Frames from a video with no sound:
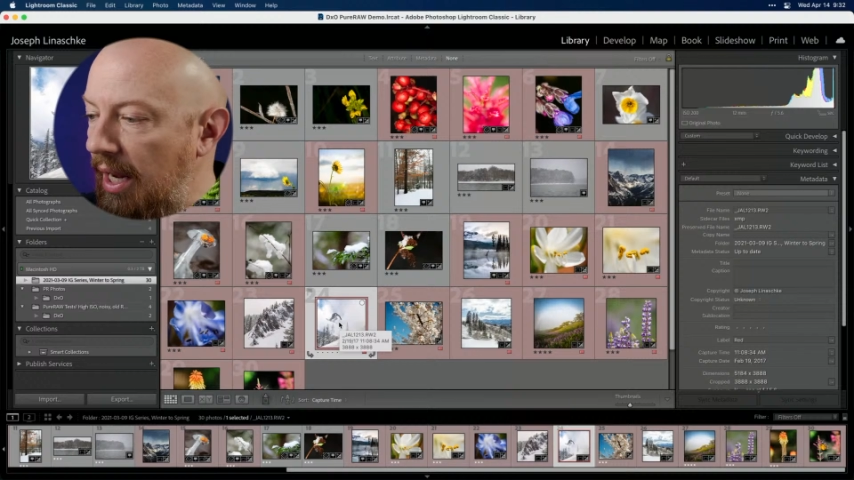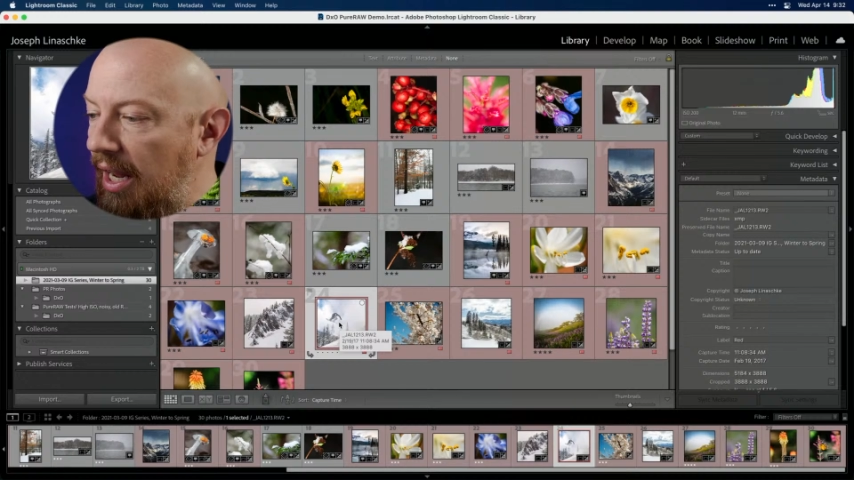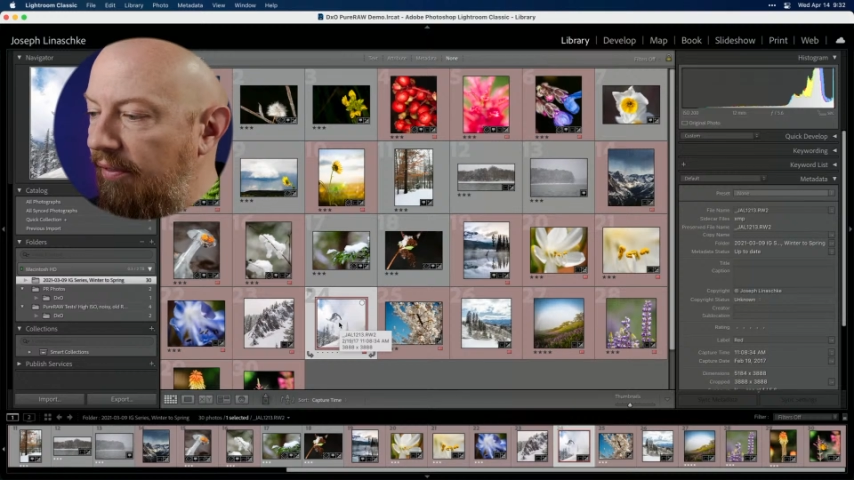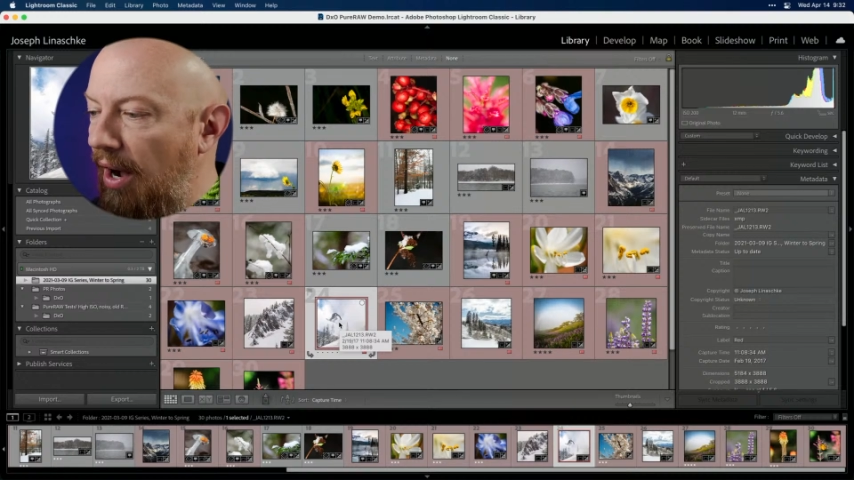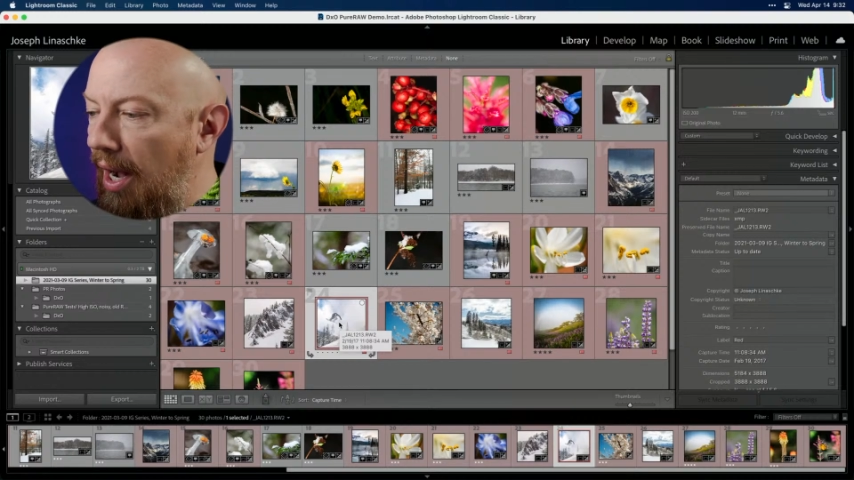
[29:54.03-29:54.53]

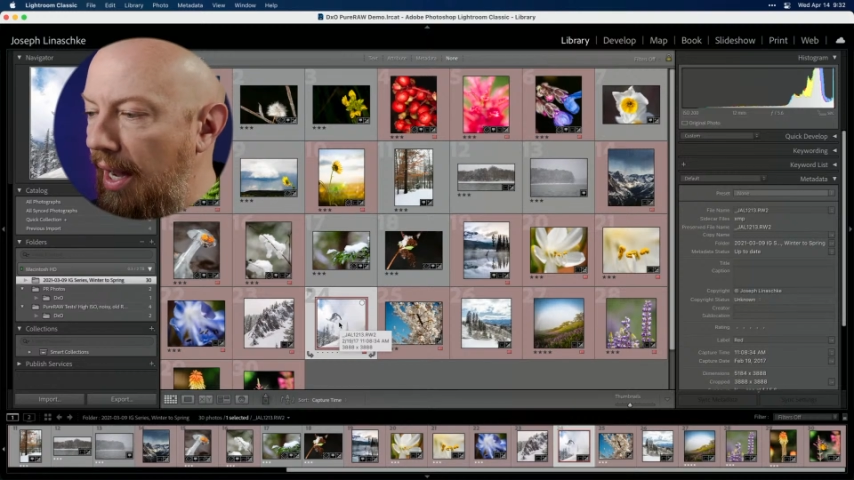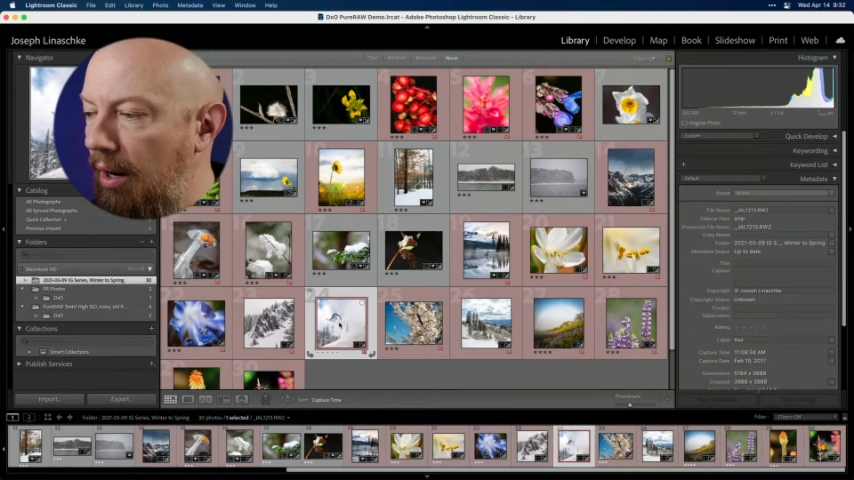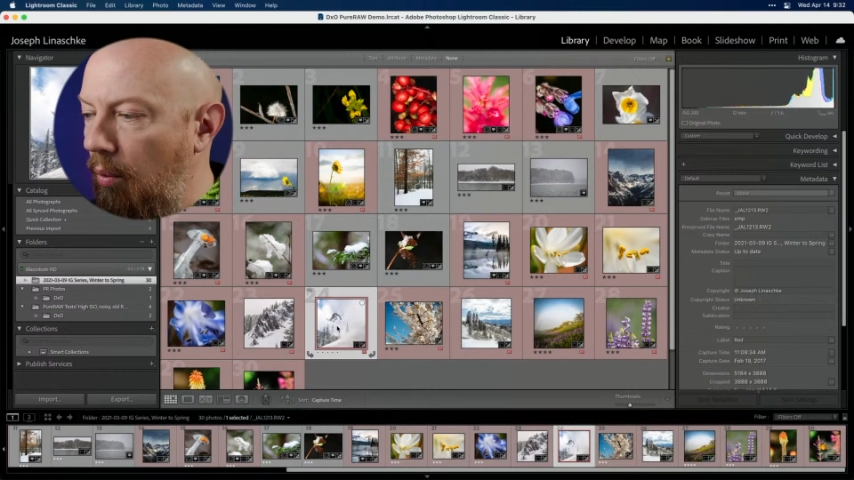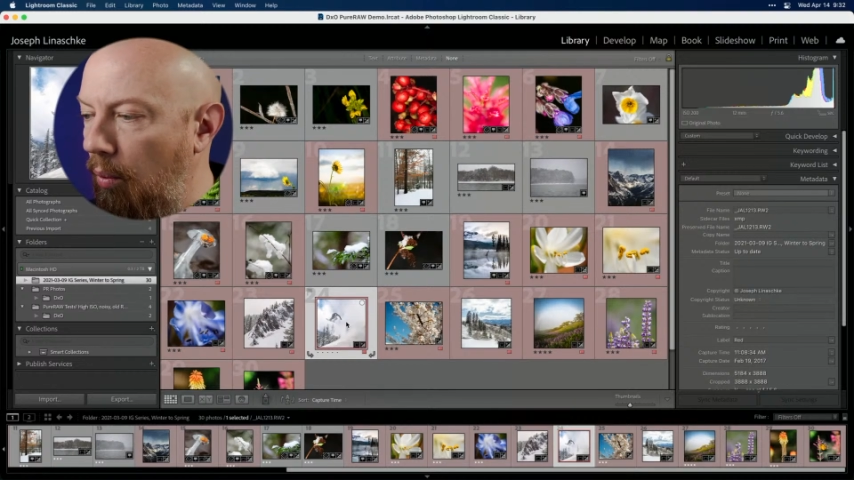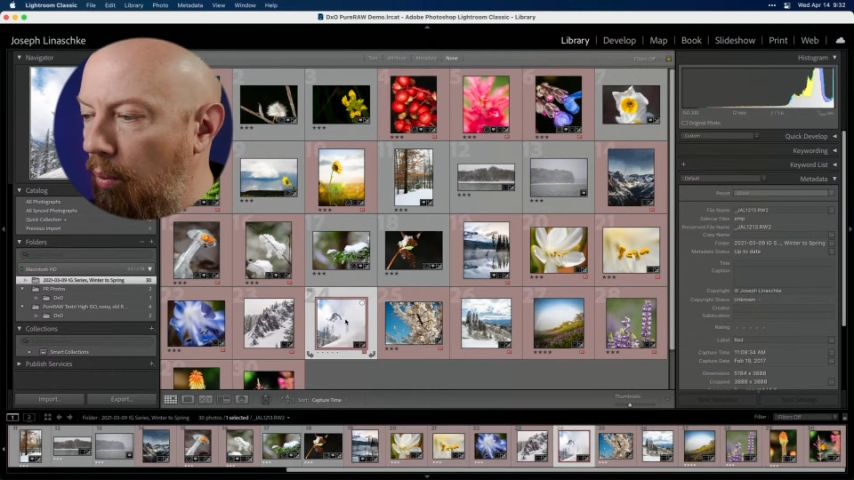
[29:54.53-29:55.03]
if
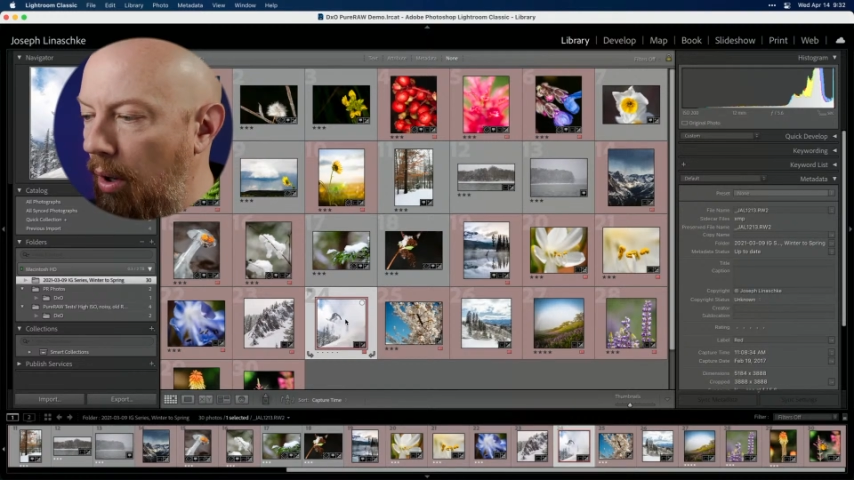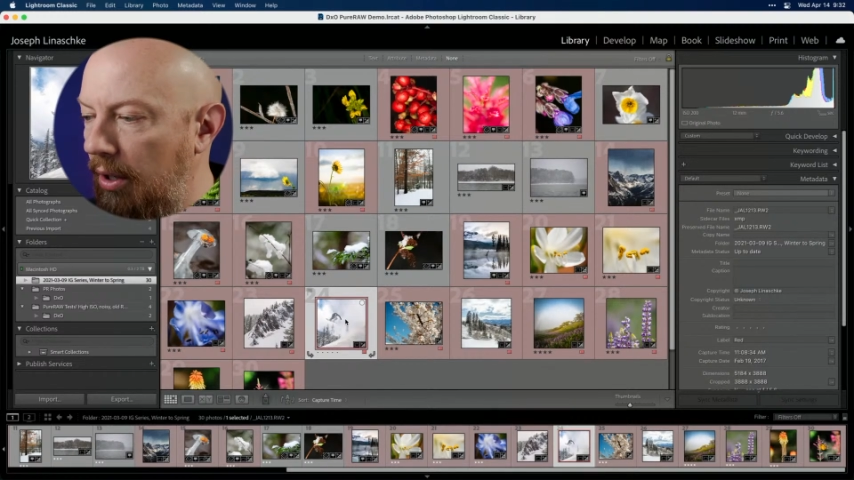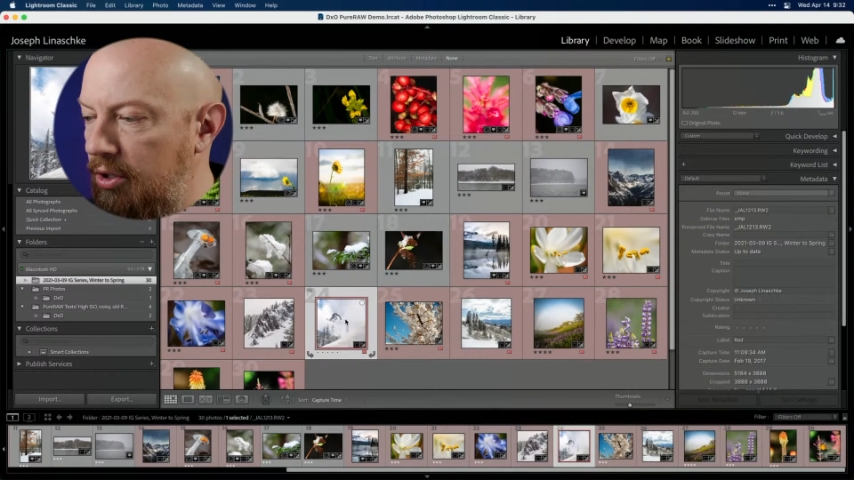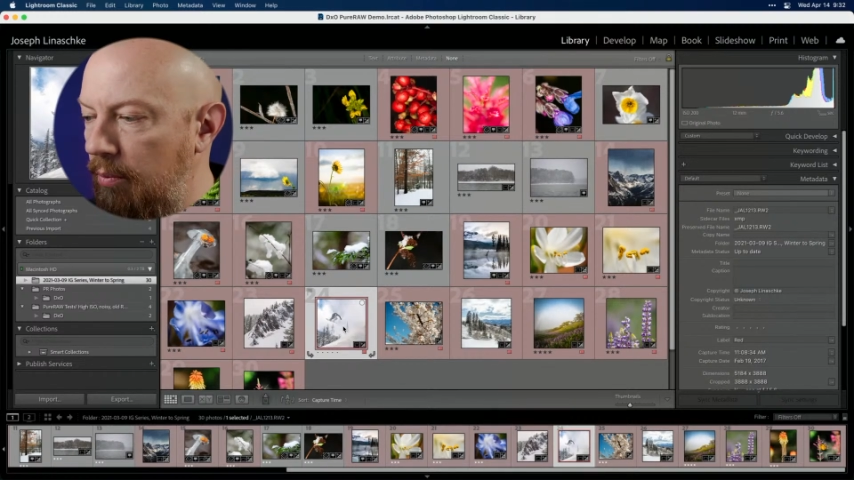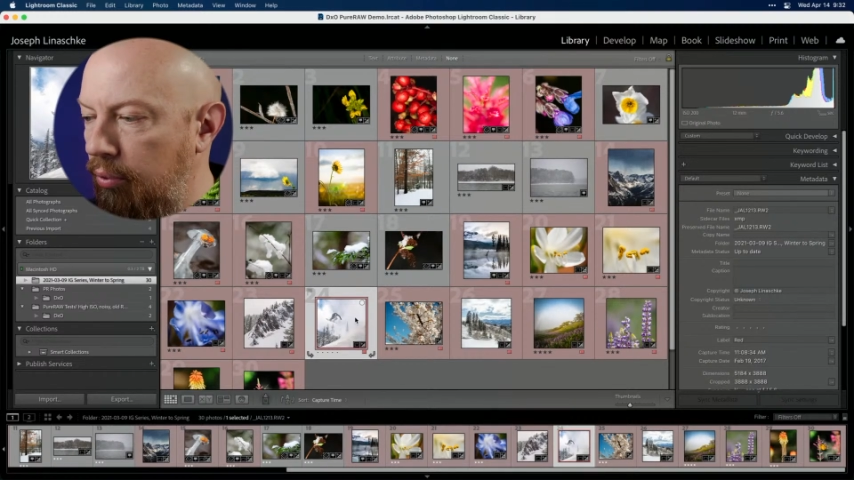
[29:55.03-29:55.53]
I want to